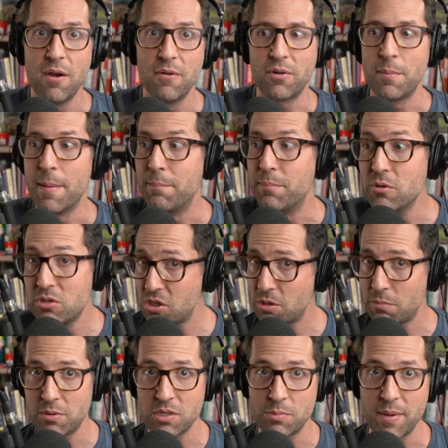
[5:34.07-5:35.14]
from a
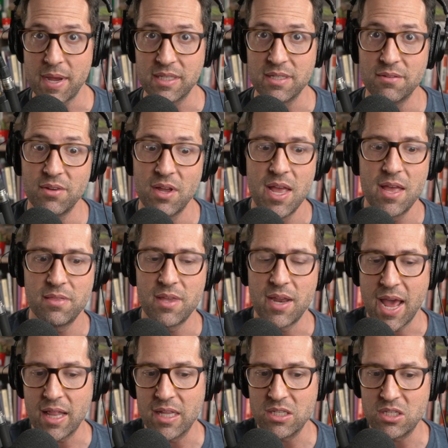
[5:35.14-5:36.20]
booster perspective,
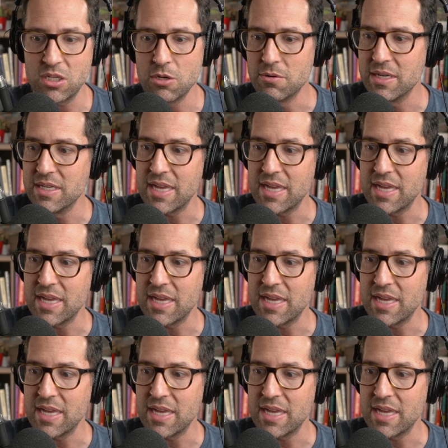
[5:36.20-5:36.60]
that LSU